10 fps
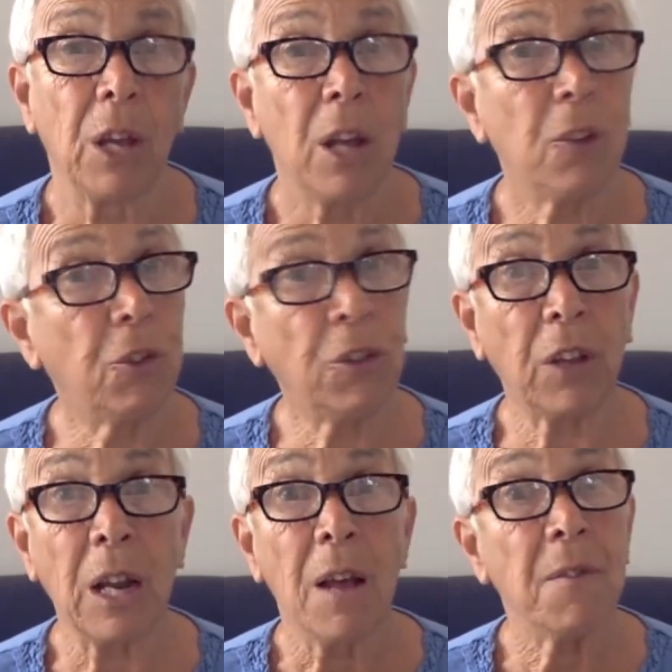And she said,
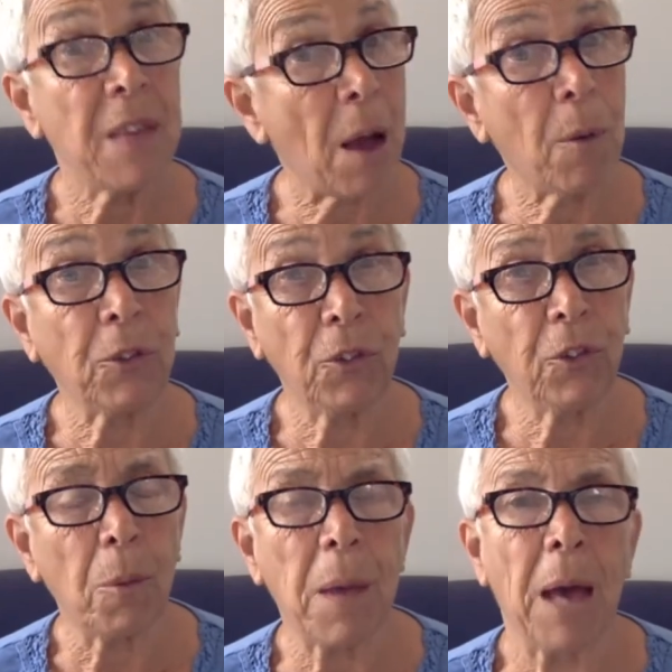that wasn't so
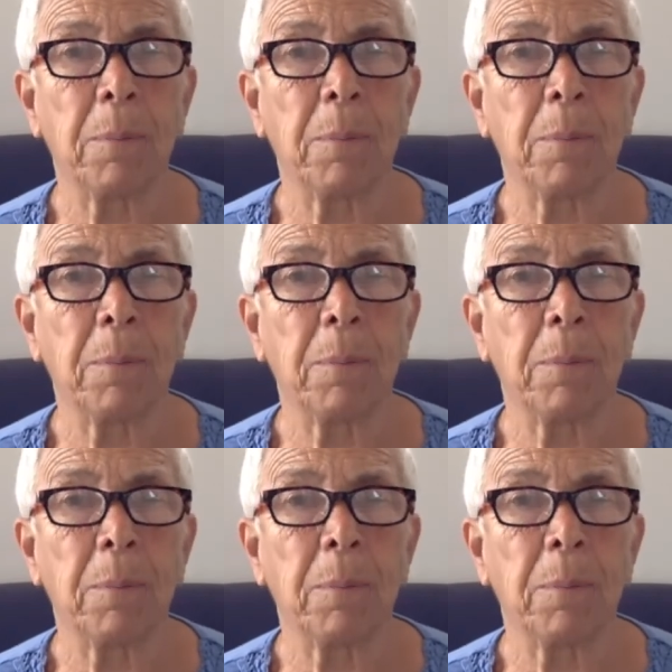bad,